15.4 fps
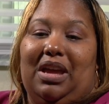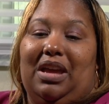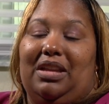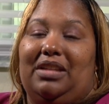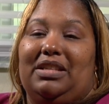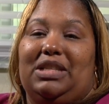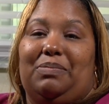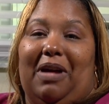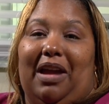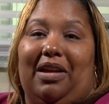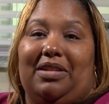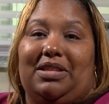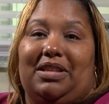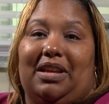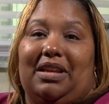It
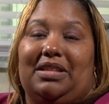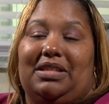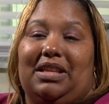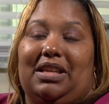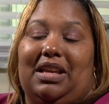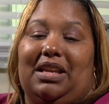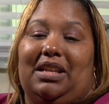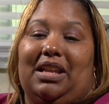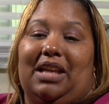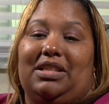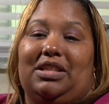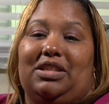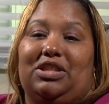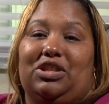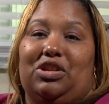inspires us, it
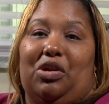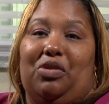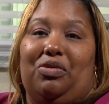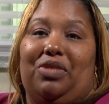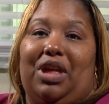lets us know